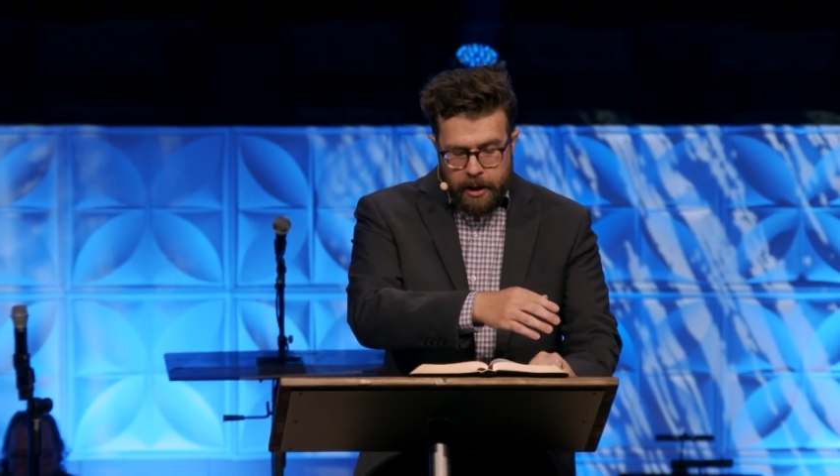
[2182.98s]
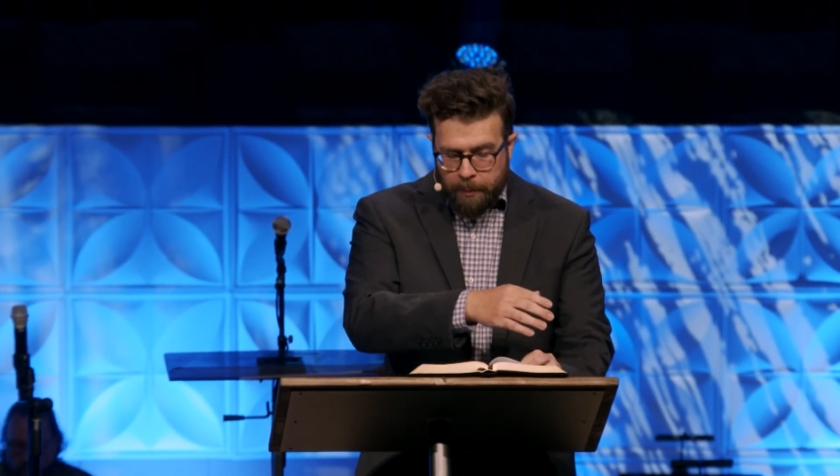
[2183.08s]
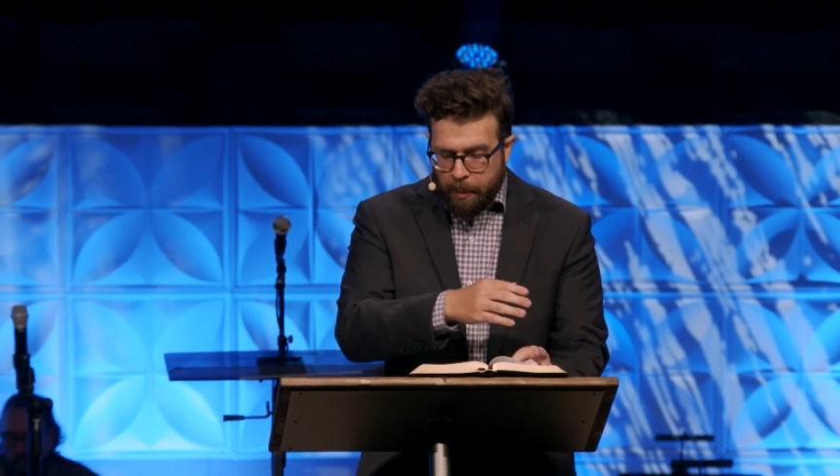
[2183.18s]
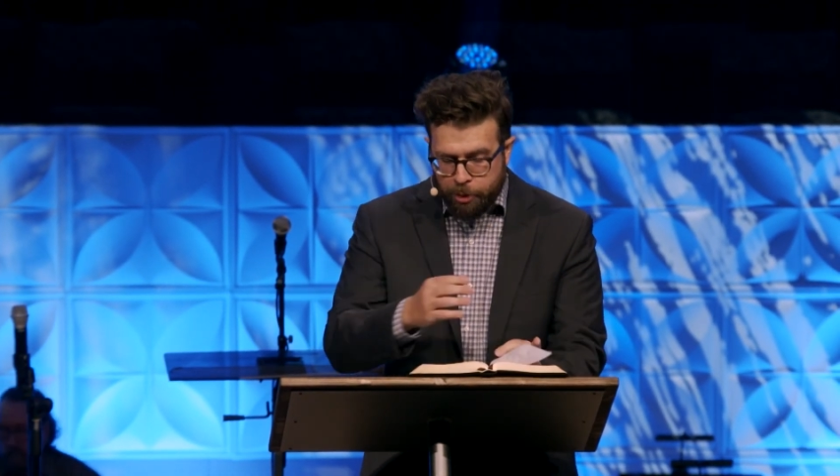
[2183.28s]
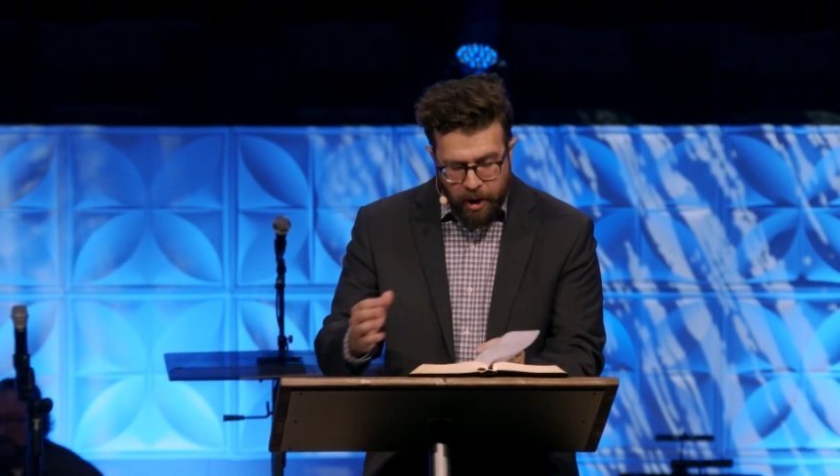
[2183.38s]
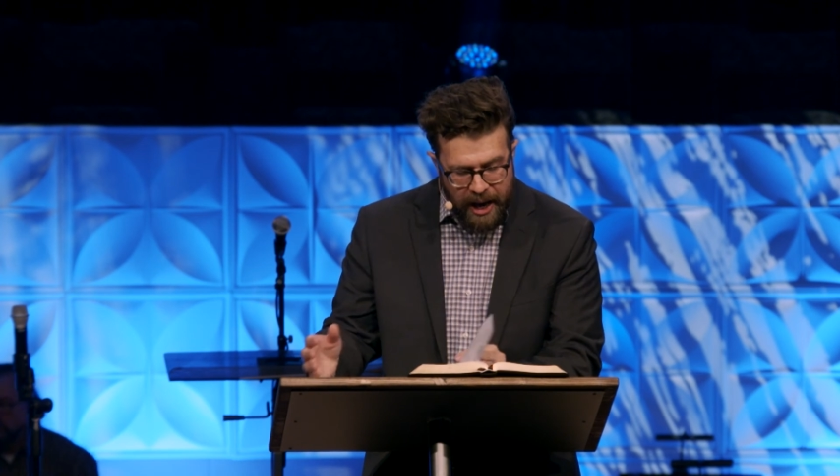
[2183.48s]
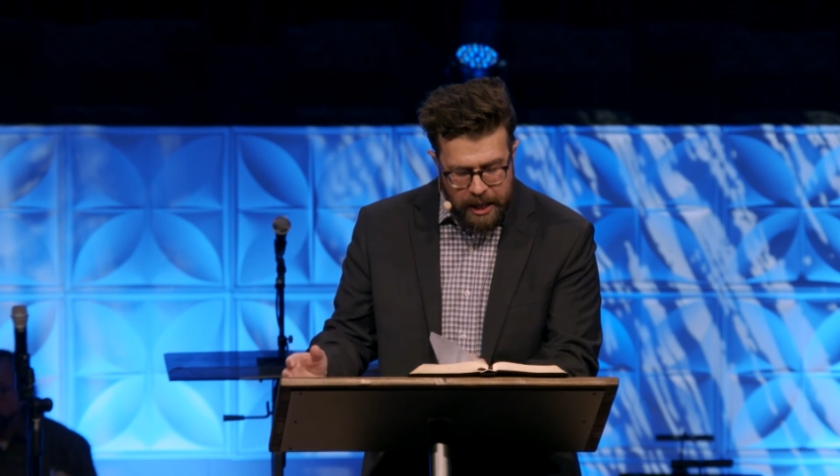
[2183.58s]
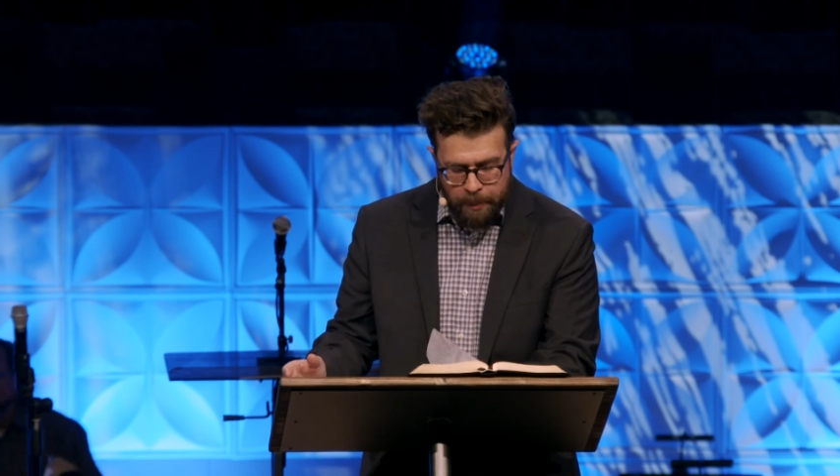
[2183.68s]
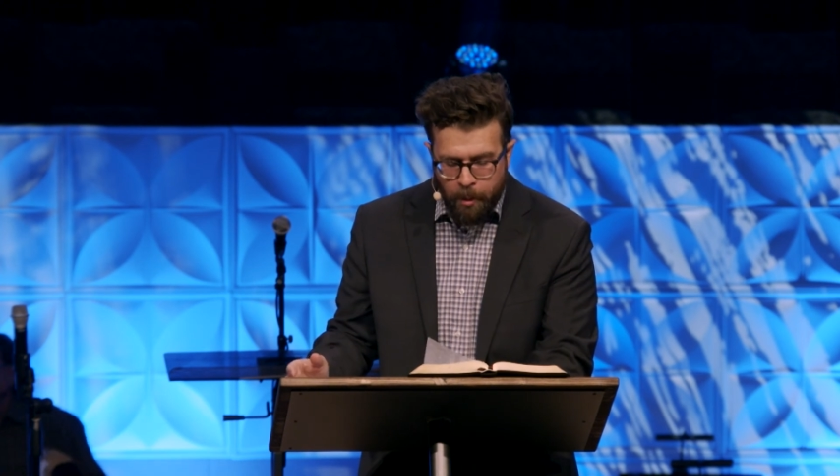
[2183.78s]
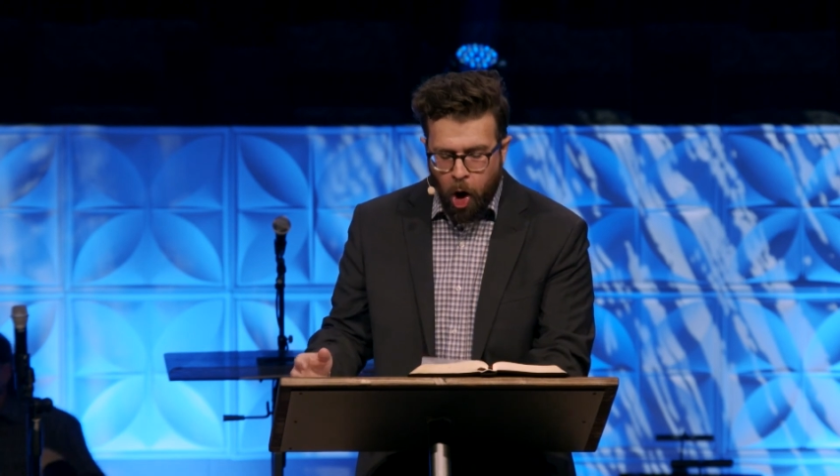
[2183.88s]
I'm going to pray
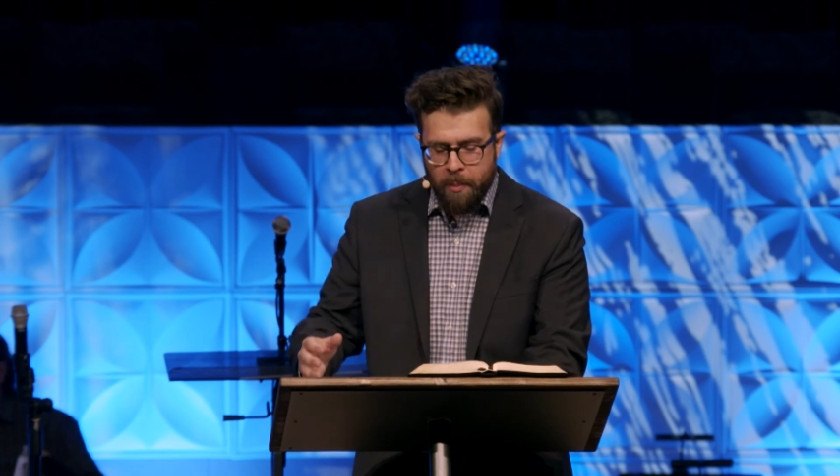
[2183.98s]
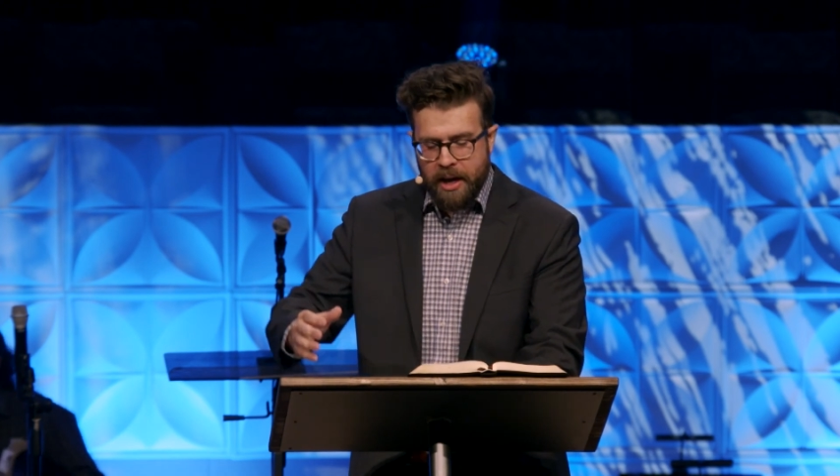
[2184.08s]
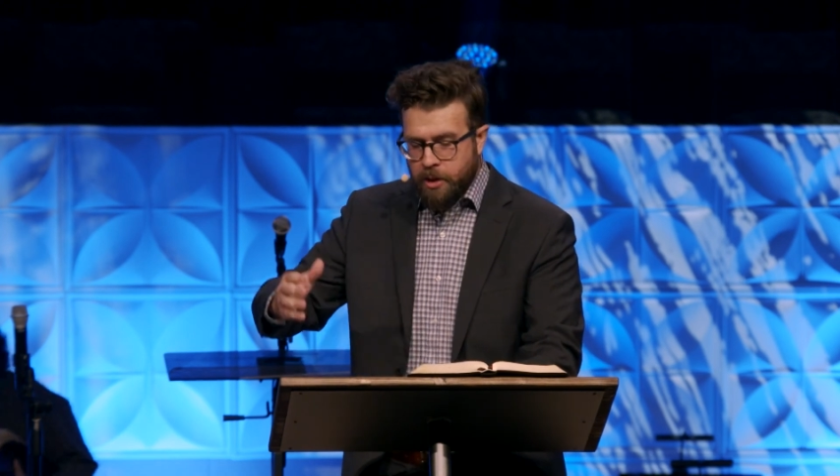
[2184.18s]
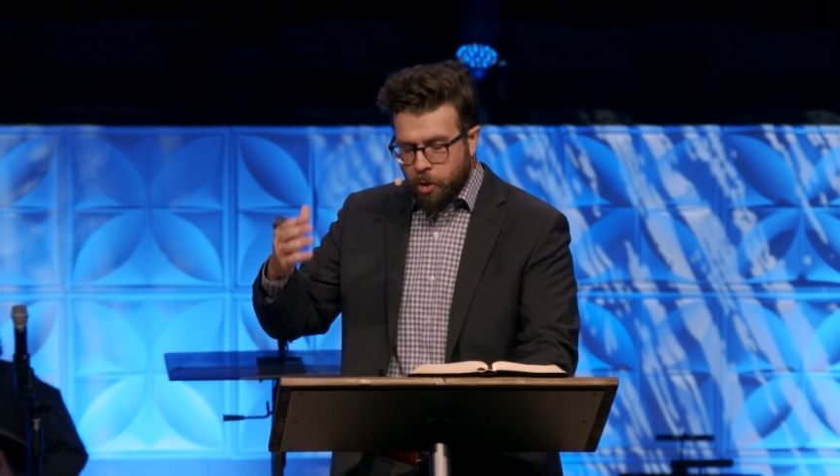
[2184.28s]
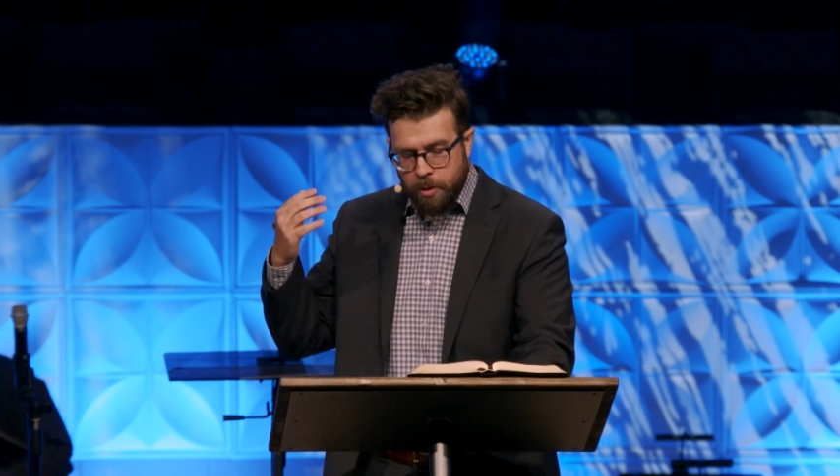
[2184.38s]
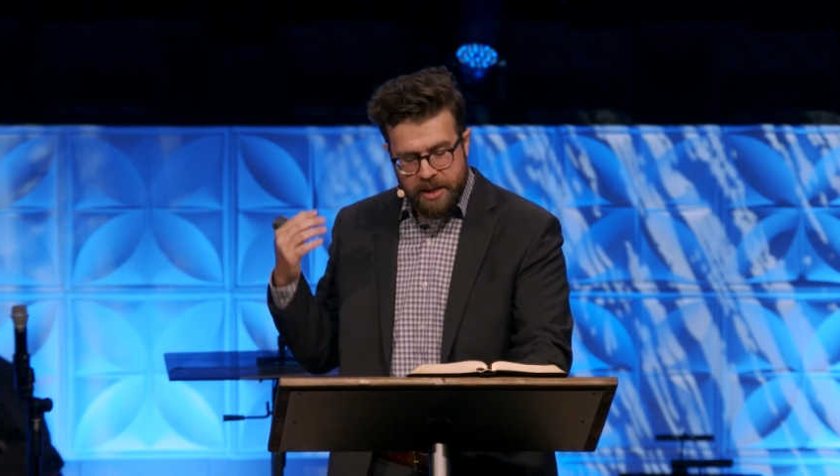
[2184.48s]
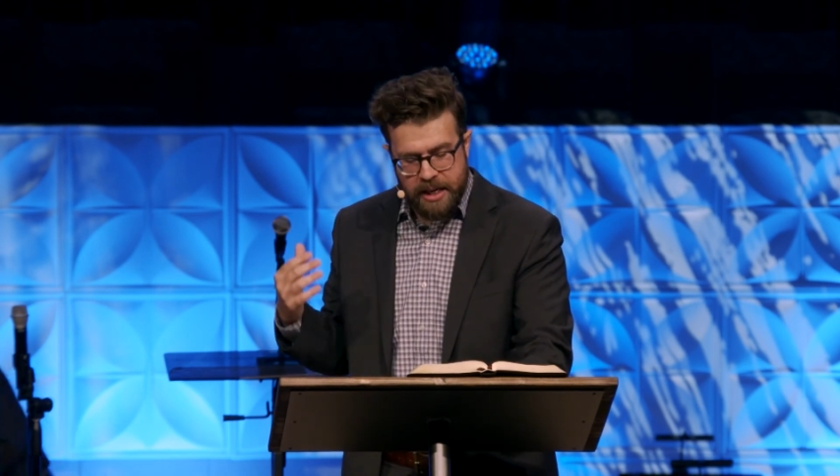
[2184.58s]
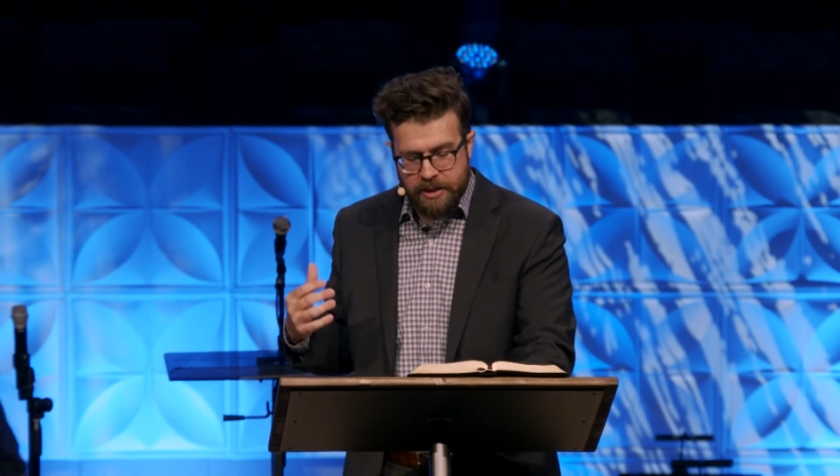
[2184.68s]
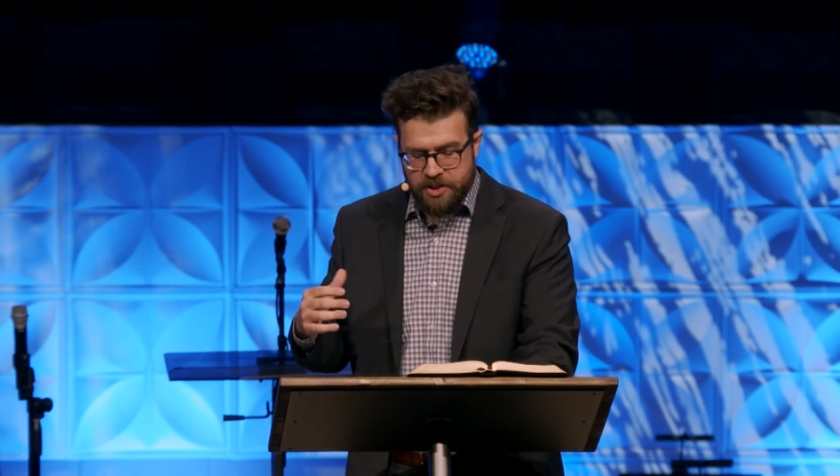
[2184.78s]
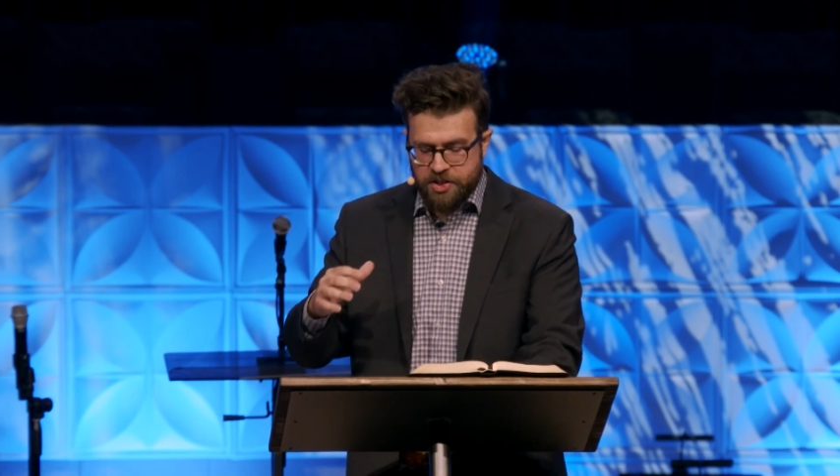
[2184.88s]
in a moment, and then we're going to
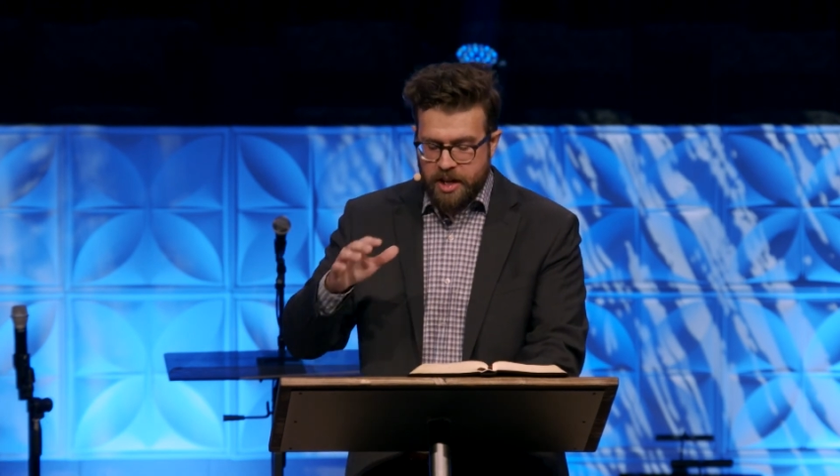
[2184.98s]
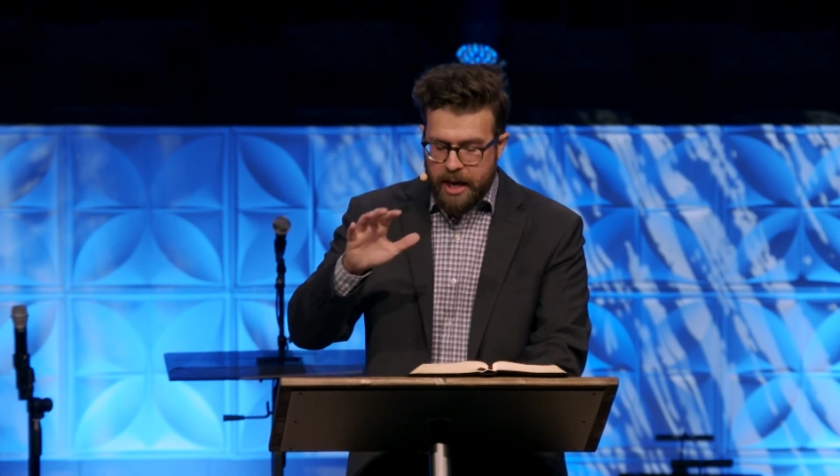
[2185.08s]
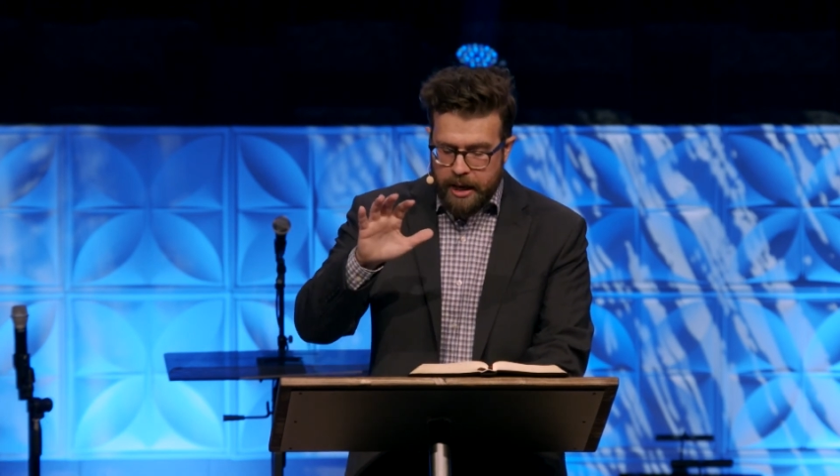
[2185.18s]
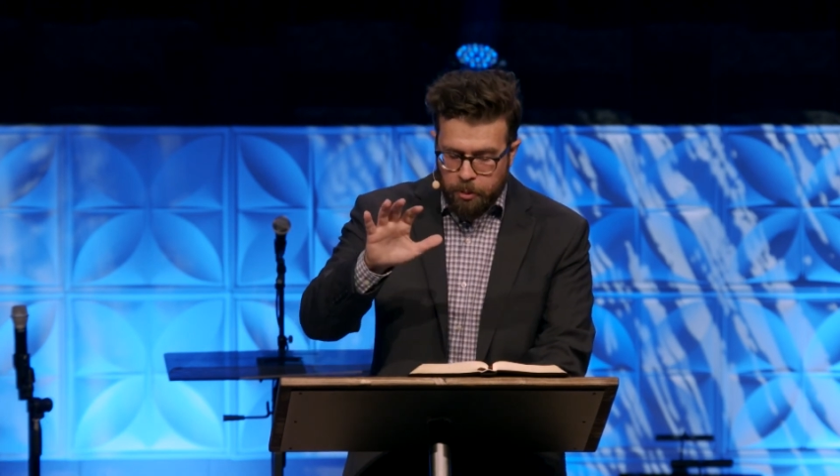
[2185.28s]
begin to sing